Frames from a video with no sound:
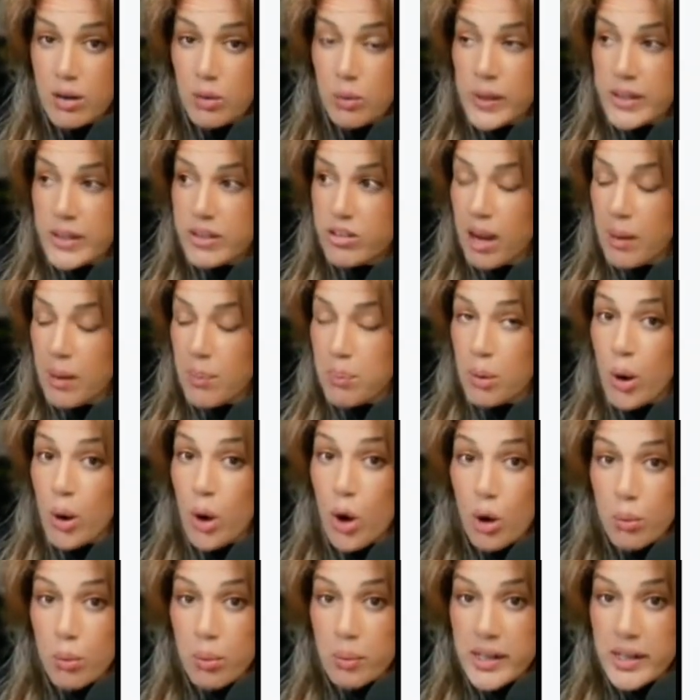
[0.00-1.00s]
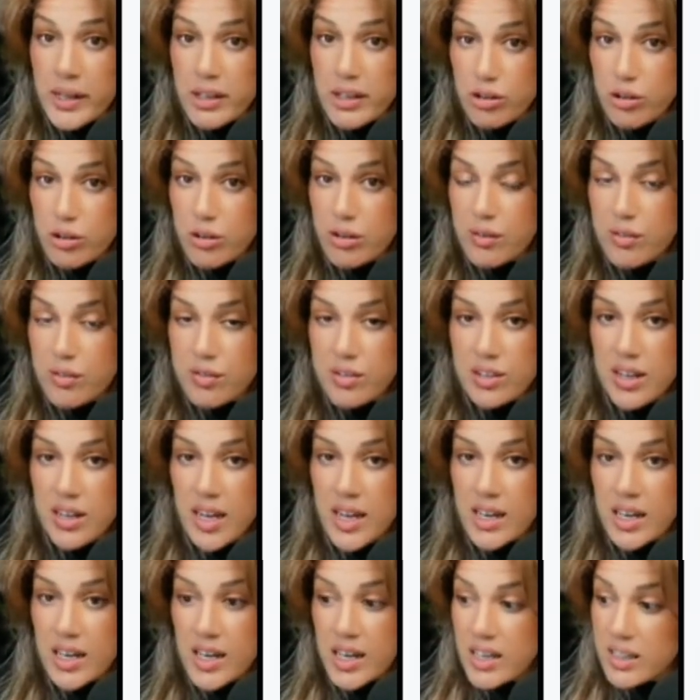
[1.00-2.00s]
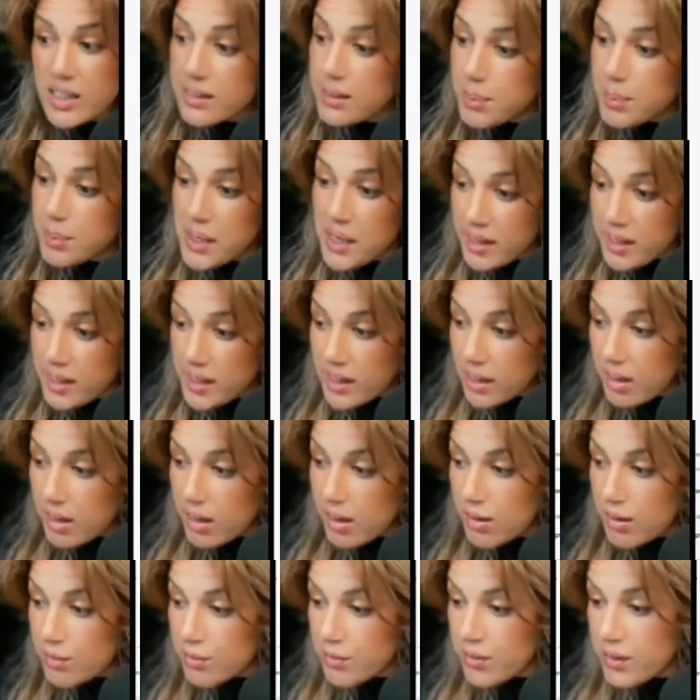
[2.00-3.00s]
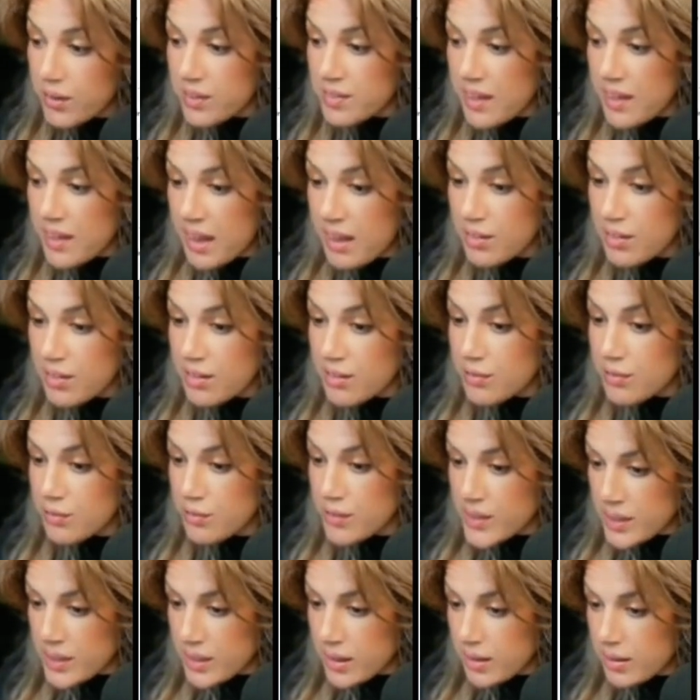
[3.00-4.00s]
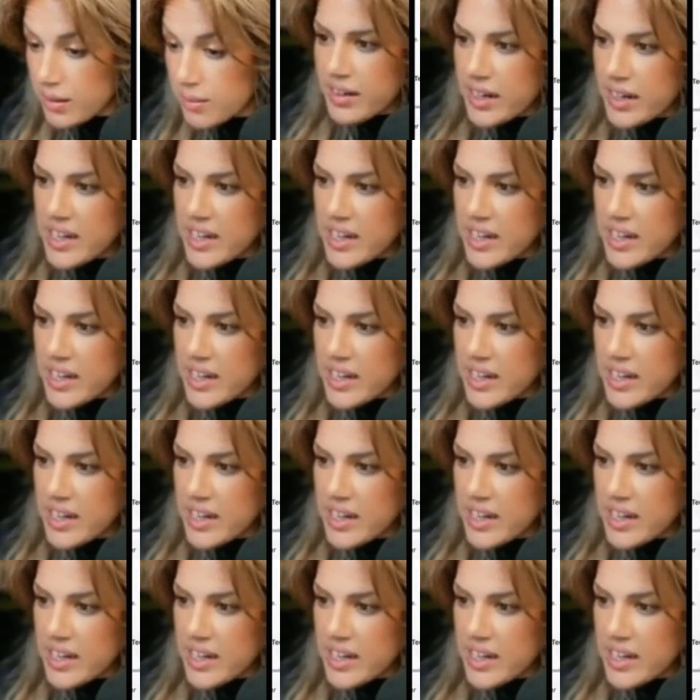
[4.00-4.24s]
which I probably should have said in the beginning of that video.